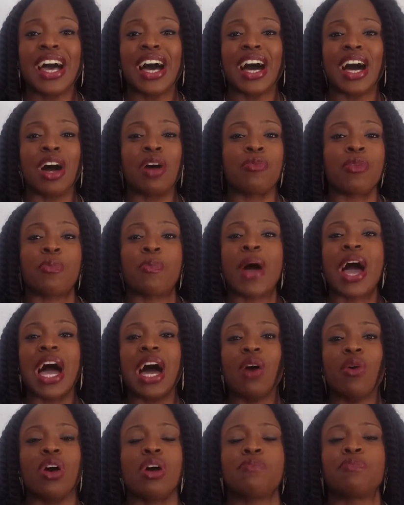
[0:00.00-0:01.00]
The
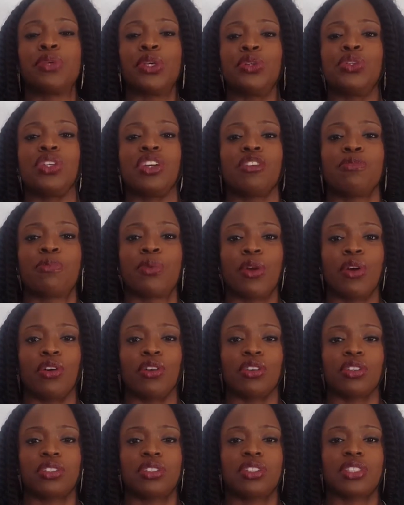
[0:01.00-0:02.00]
power and beauty of
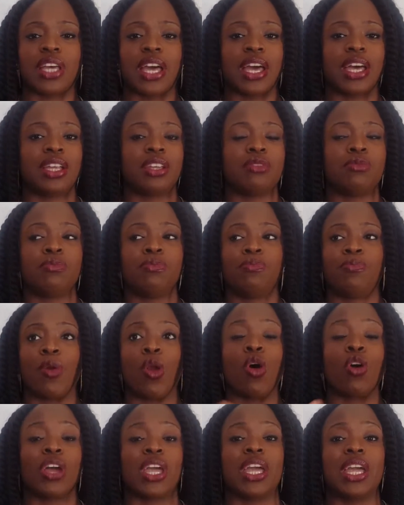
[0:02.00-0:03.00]
blogs and
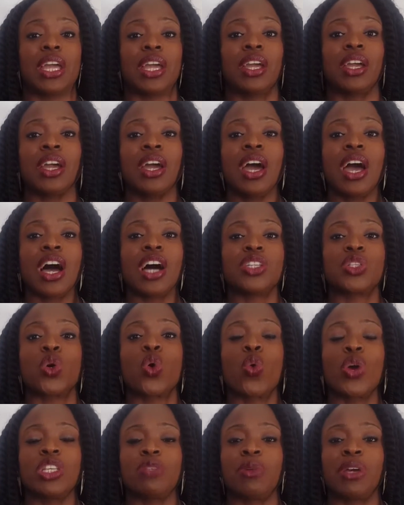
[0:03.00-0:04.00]
blogging has
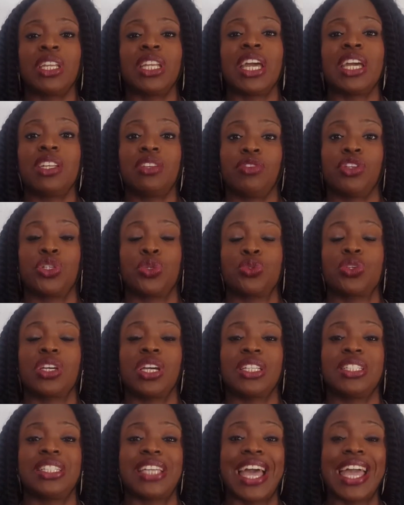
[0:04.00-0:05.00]
always been that individuals
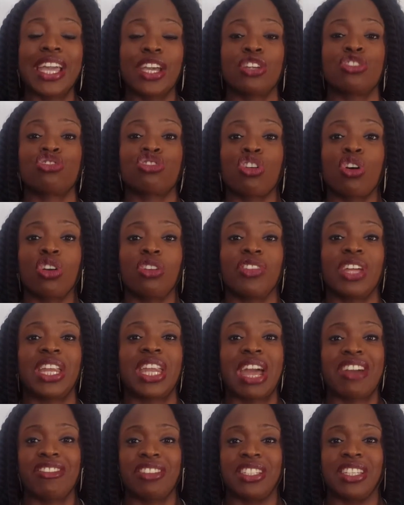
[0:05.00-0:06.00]
can take control of their
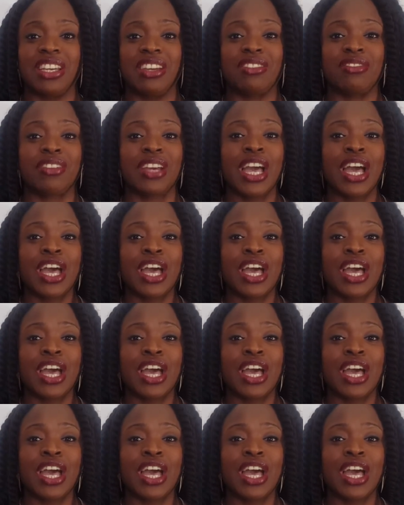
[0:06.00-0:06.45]
narrative.